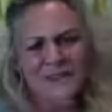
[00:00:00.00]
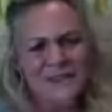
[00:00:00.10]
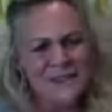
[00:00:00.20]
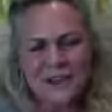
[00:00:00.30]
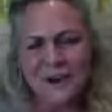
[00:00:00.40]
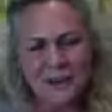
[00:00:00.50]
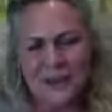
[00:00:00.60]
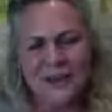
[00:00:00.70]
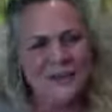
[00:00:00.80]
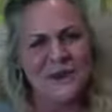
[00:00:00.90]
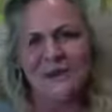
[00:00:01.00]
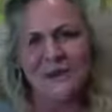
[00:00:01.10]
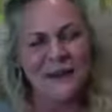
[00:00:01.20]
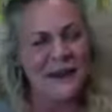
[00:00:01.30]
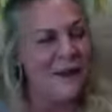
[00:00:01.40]
Just stop what you're doing
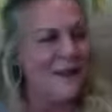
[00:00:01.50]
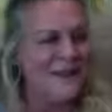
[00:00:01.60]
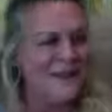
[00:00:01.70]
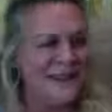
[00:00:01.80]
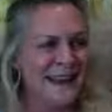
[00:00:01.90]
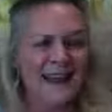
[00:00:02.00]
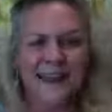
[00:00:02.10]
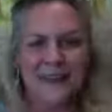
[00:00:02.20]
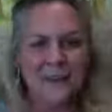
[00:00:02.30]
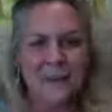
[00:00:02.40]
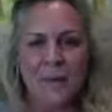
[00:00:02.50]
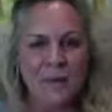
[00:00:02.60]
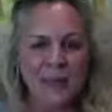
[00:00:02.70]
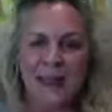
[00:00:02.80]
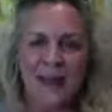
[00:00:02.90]
right now and just give them a
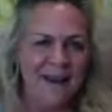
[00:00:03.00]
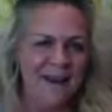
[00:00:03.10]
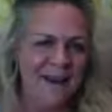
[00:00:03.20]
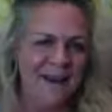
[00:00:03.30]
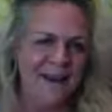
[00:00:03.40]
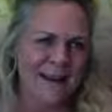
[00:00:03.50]
big hug,